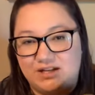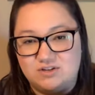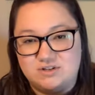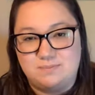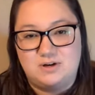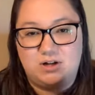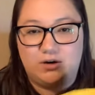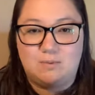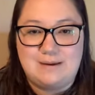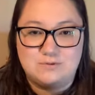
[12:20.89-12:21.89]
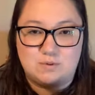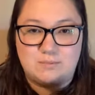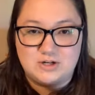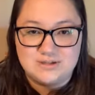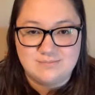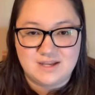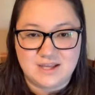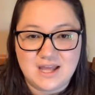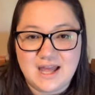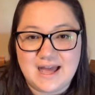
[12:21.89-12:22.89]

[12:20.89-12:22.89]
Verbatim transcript: I usually put it on a wipes warm or something